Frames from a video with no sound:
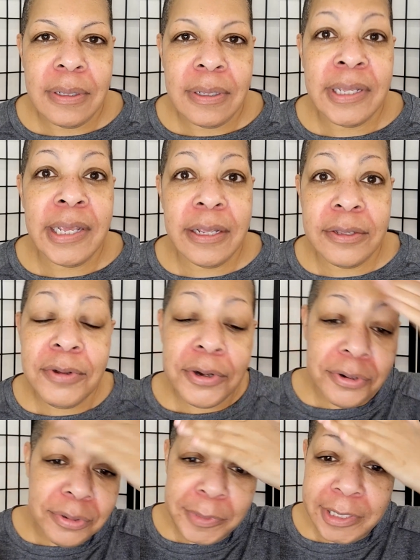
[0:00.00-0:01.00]
Yeah, you
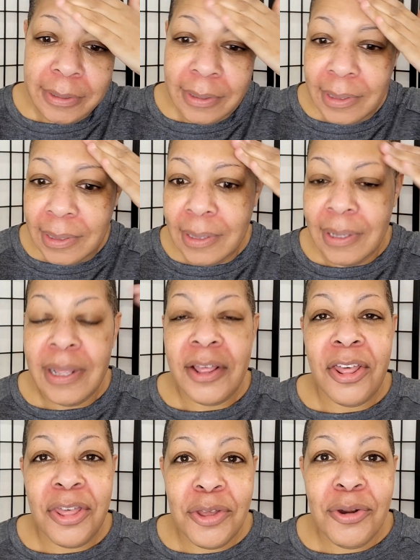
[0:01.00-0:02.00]
heard me.
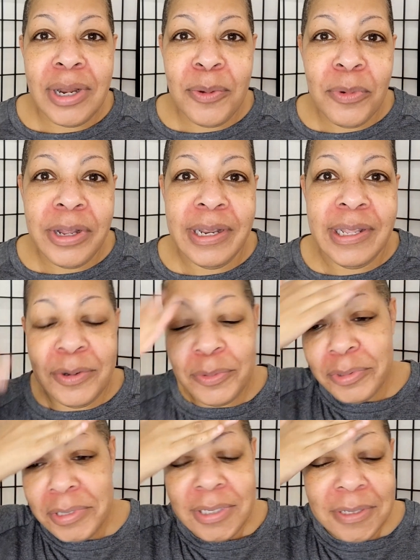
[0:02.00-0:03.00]
thirty-one
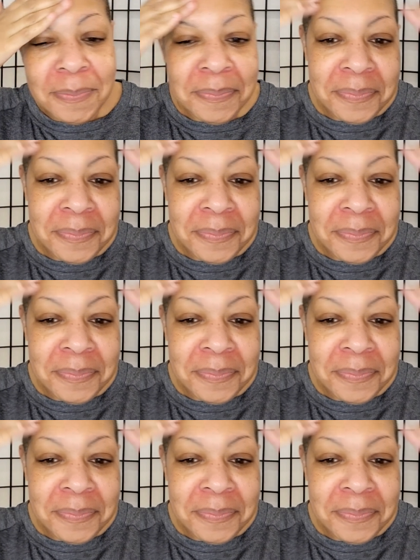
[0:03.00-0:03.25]
needles.